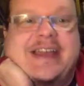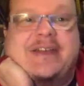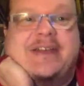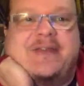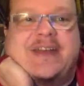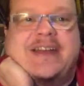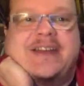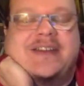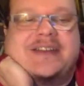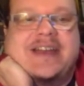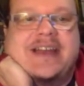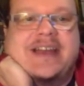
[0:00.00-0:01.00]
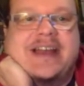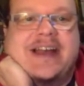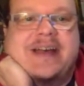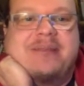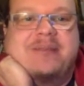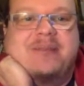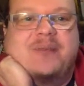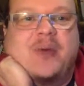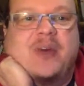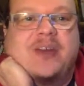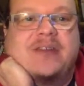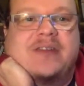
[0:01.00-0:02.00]
a friend lost their
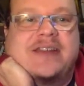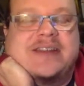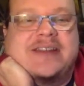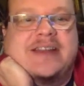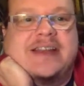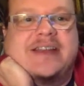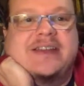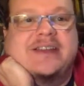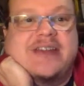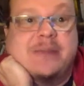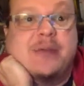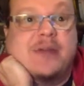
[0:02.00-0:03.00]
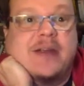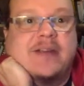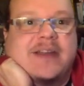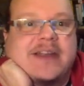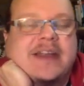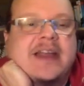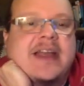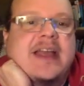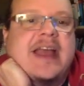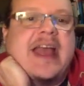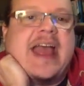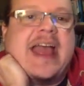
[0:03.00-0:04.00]
wallet recently, temporarily,
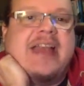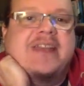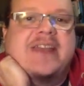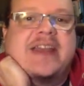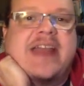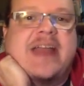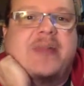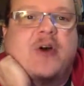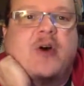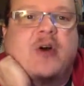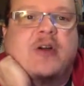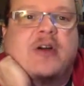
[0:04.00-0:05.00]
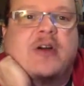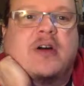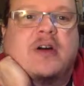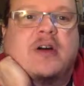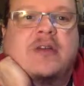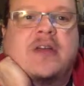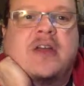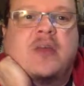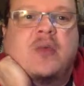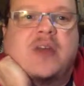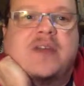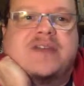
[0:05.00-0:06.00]
and then had the horror of
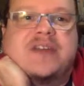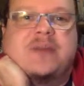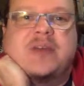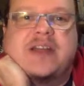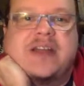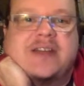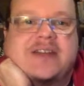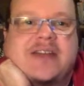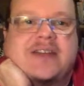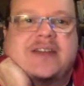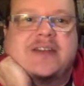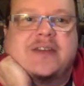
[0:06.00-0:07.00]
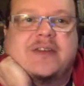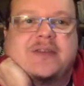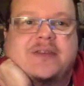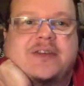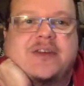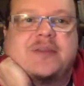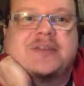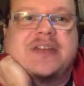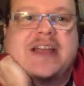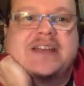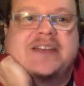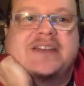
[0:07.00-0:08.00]
what if someone goes down to the local shops
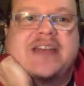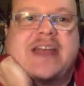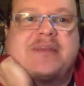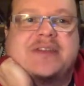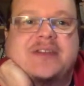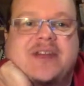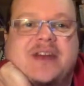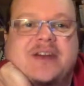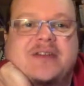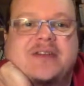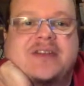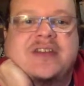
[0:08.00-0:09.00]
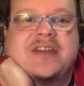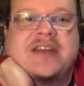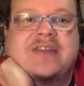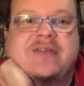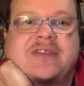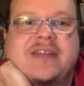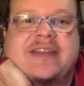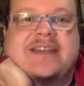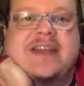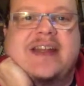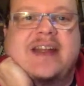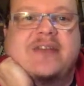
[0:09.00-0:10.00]
and just taps and goes for less than
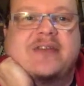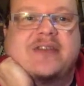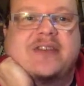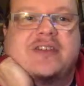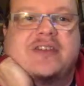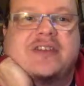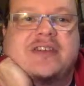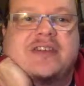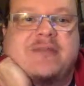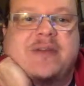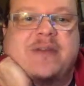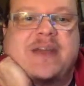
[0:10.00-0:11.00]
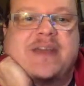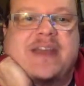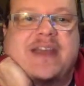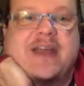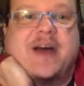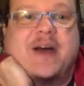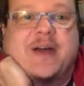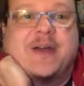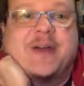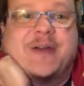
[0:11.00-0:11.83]
$100 everywhere they go.